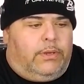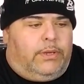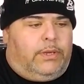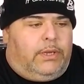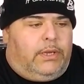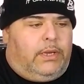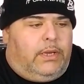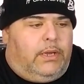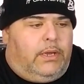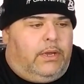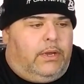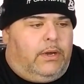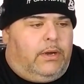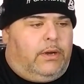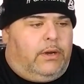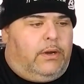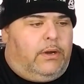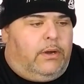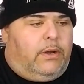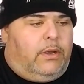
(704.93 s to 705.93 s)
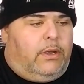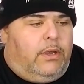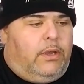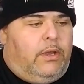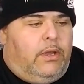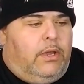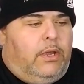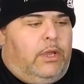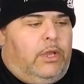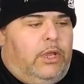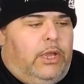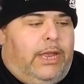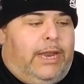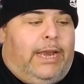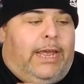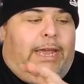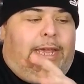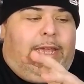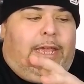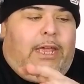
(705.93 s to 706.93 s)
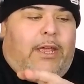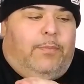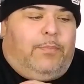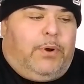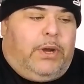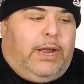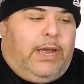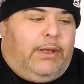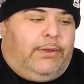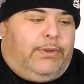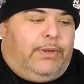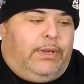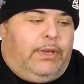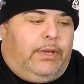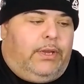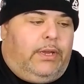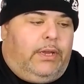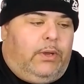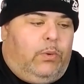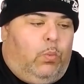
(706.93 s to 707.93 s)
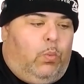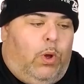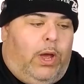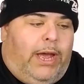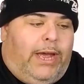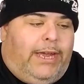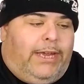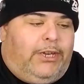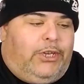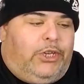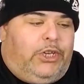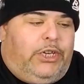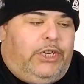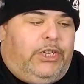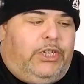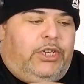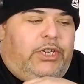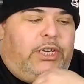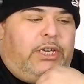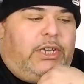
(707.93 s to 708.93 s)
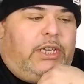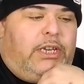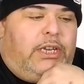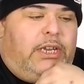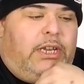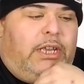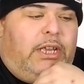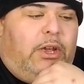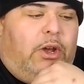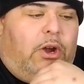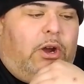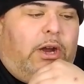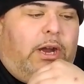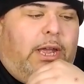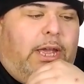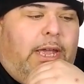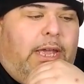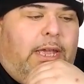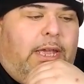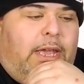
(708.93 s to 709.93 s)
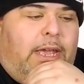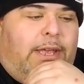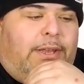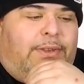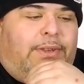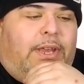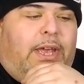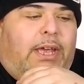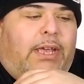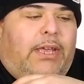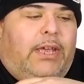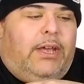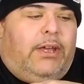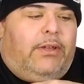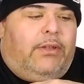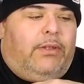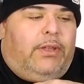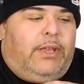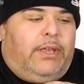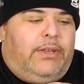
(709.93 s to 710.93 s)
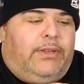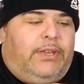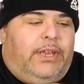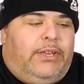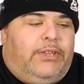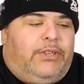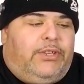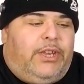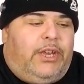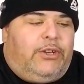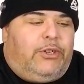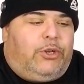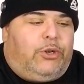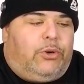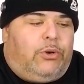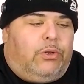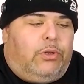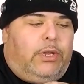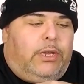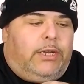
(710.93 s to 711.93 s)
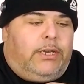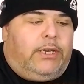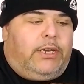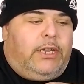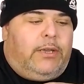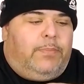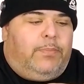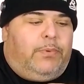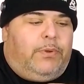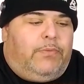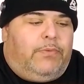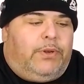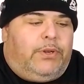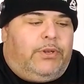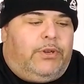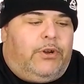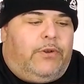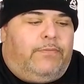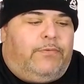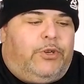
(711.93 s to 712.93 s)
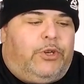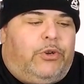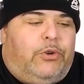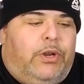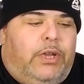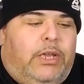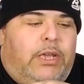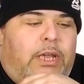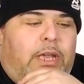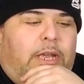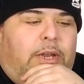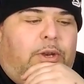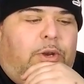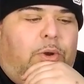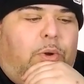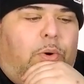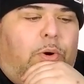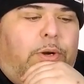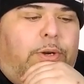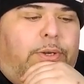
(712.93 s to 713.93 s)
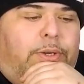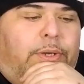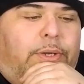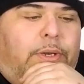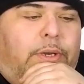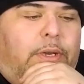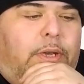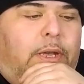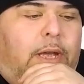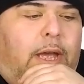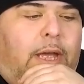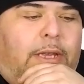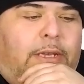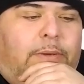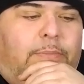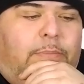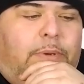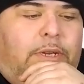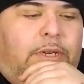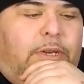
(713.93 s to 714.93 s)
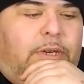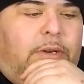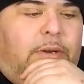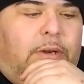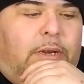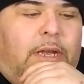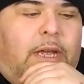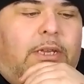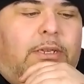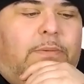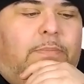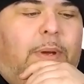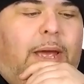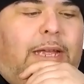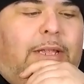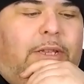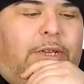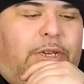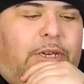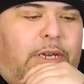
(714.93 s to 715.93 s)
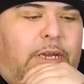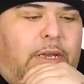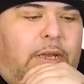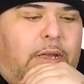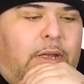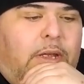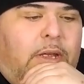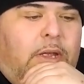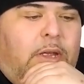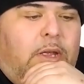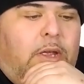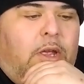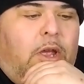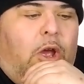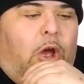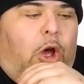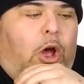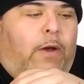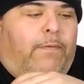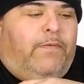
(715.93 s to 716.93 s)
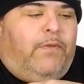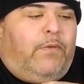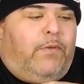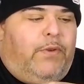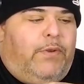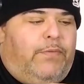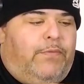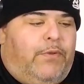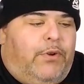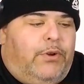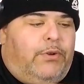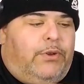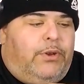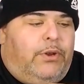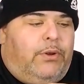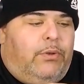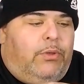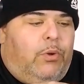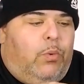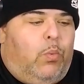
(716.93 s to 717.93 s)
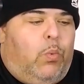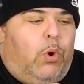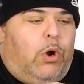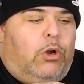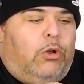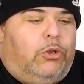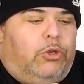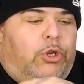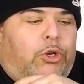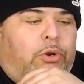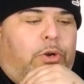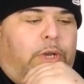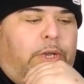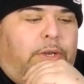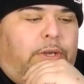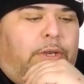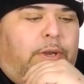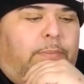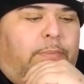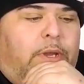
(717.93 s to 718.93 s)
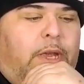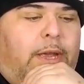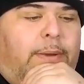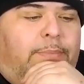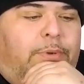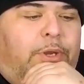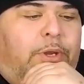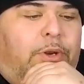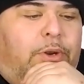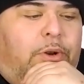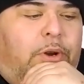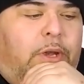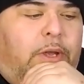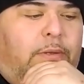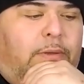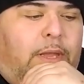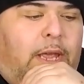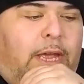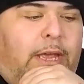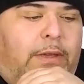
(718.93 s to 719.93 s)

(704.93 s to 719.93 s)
Let's see here. And I can't pronounce it. YGGDRASIL is a central and deeply reserved tree in Norse cosmology, often referred to the world tree, sometimes the tree of